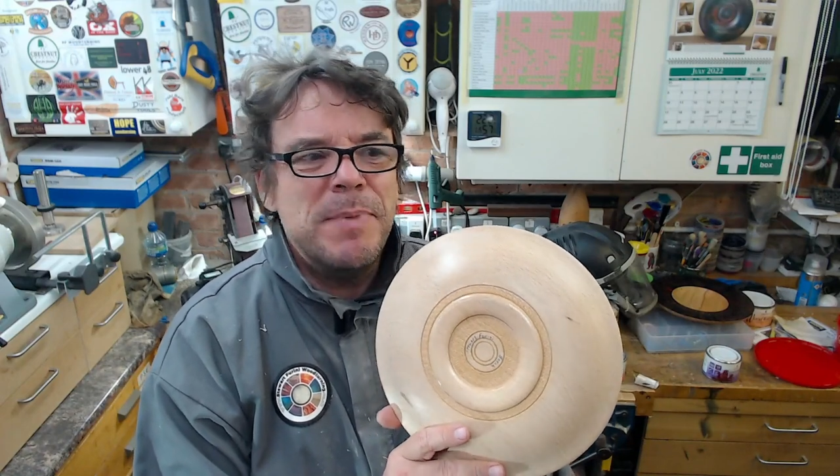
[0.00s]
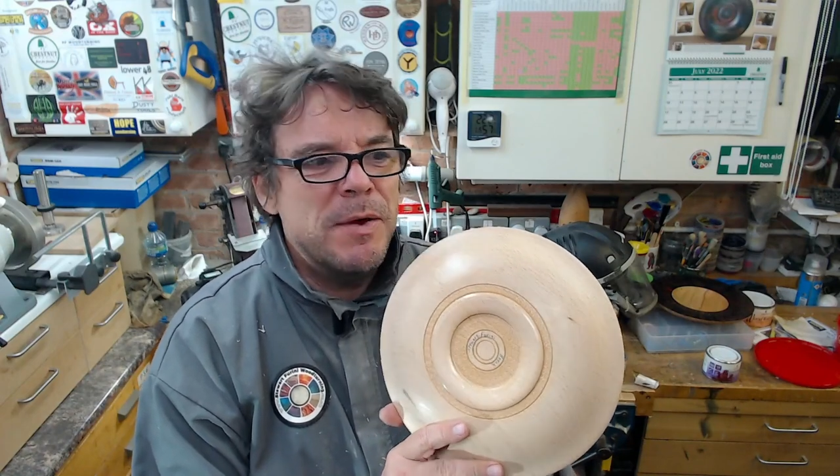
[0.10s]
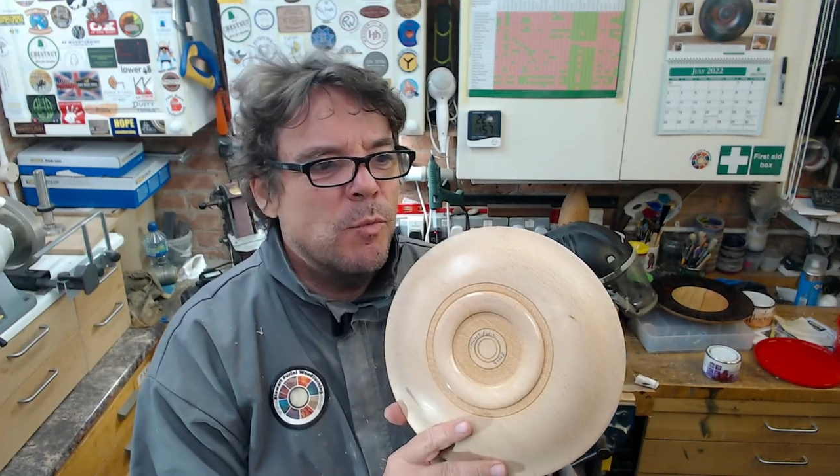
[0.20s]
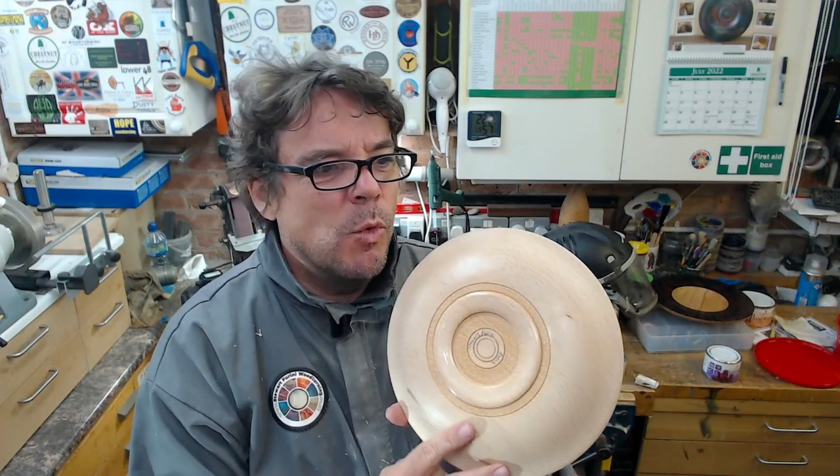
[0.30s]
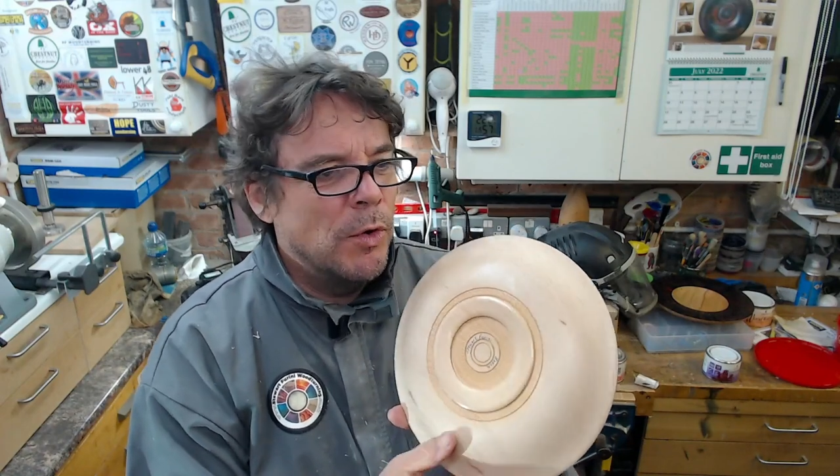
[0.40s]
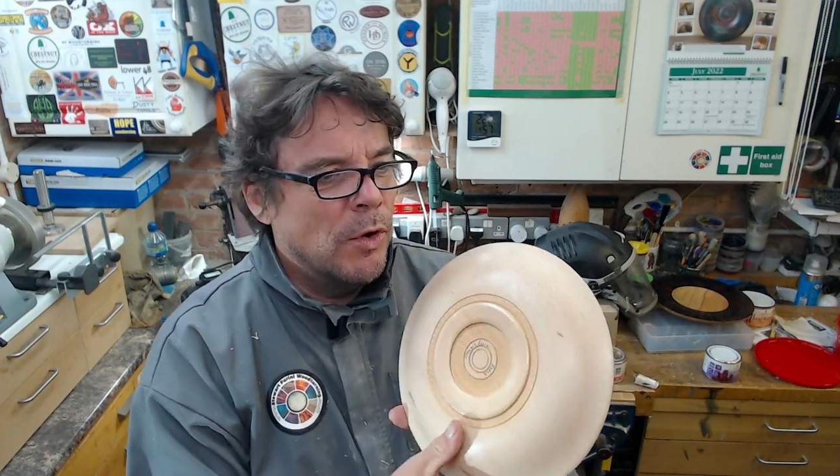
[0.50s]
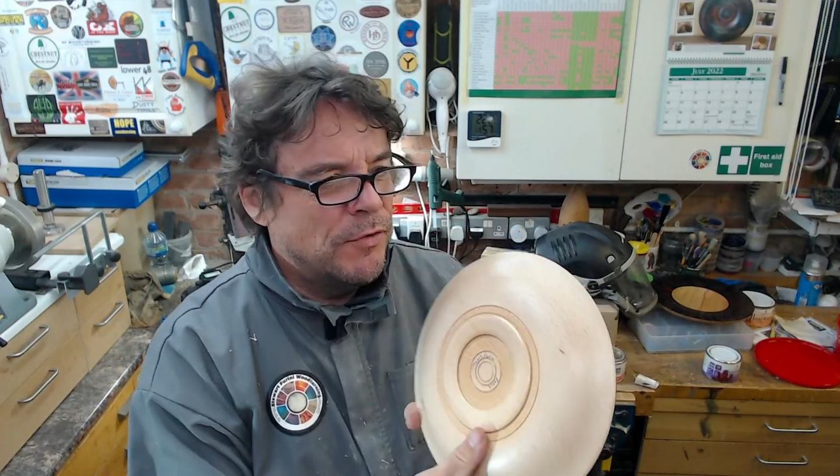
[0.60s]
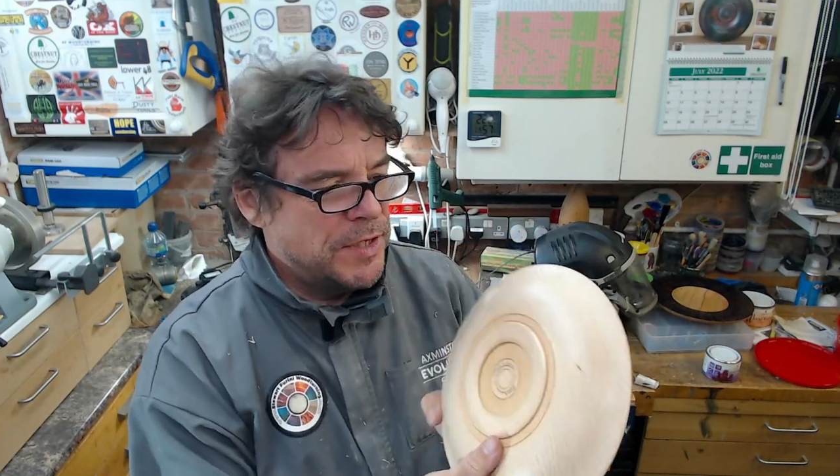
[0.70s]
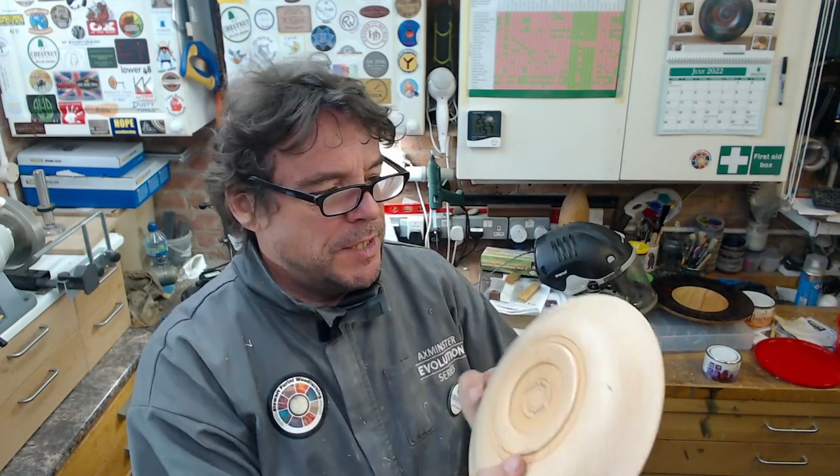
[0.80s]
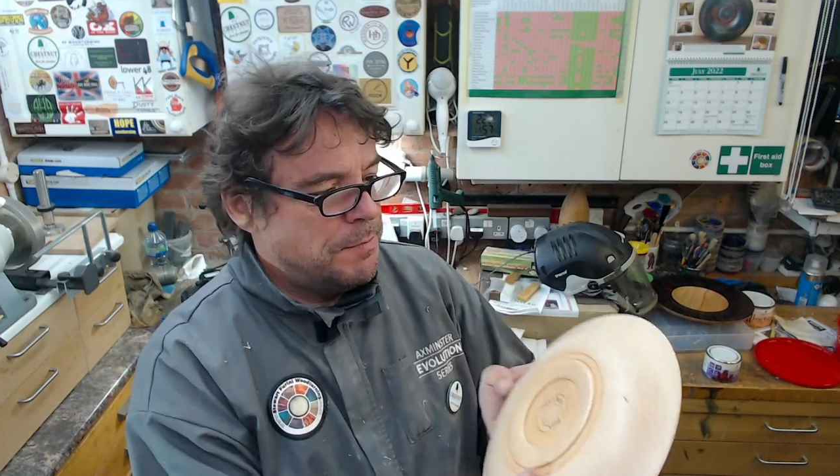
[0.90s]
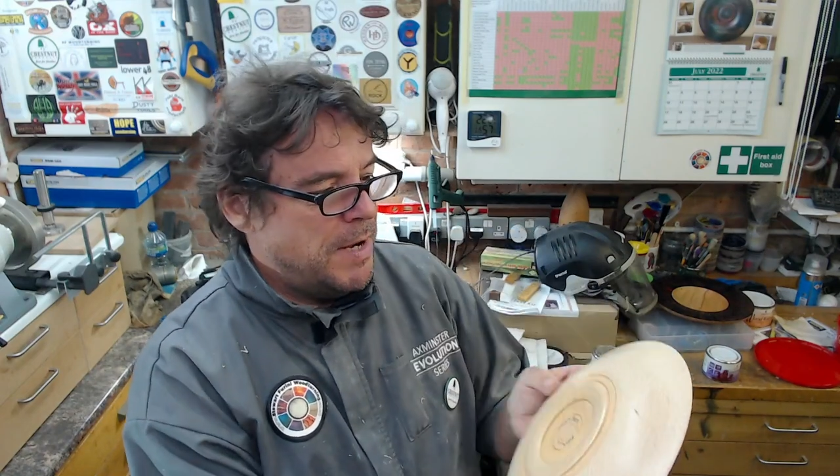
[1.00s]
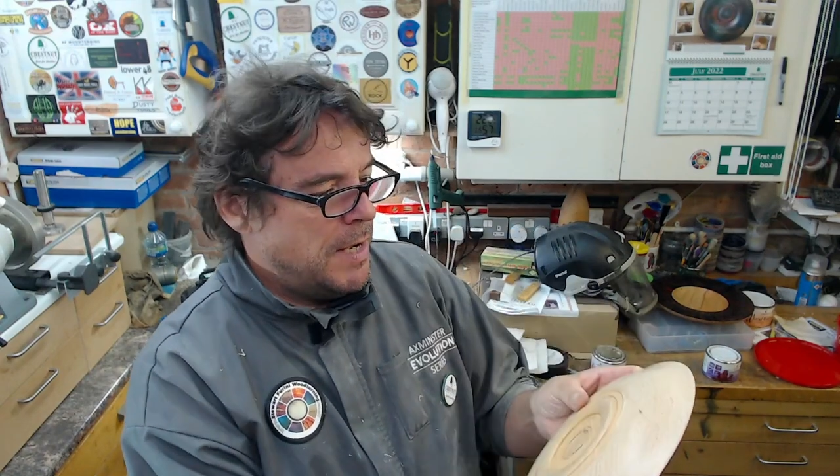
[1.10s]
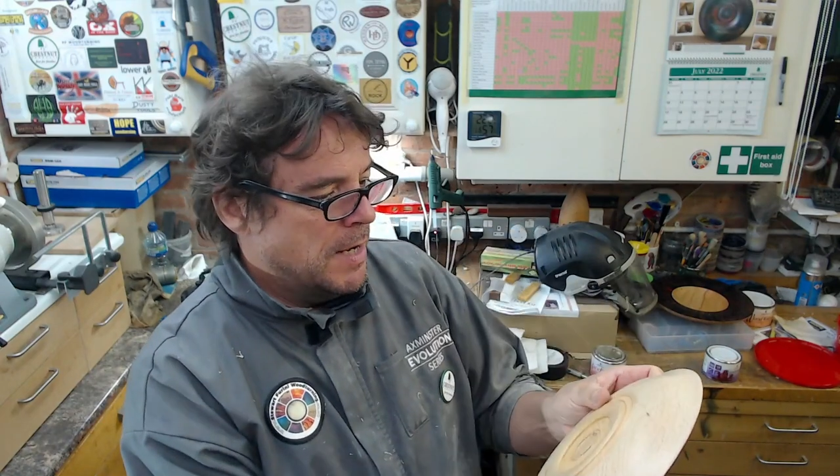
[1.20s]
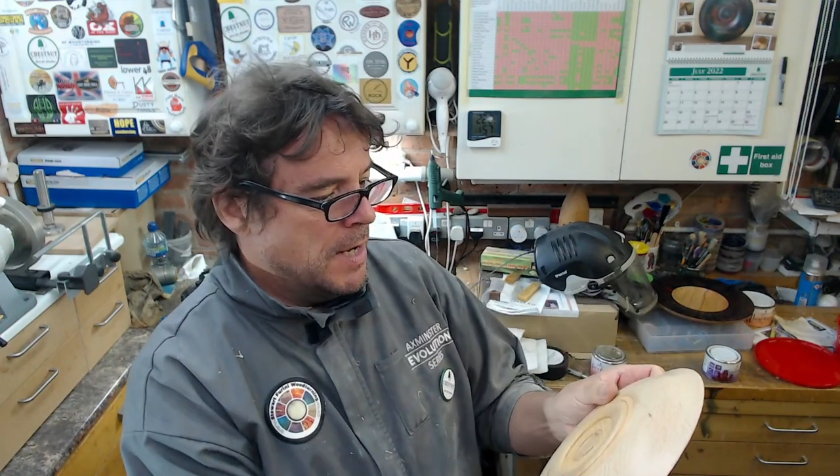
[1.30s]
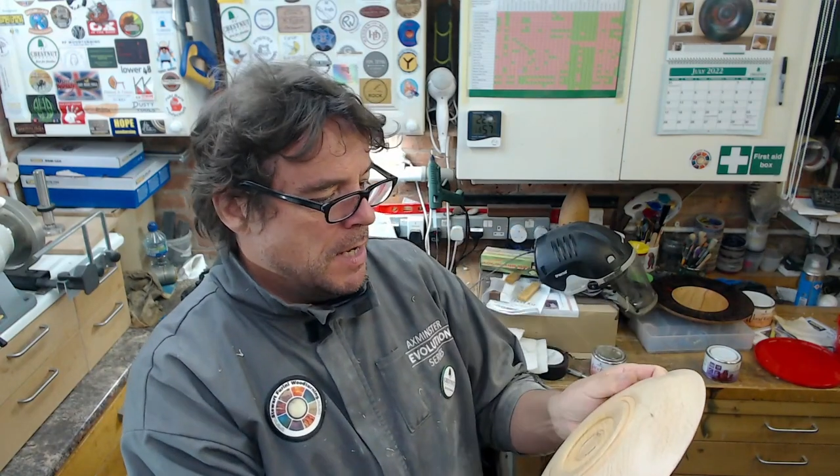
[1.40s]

a bit worn off as it's been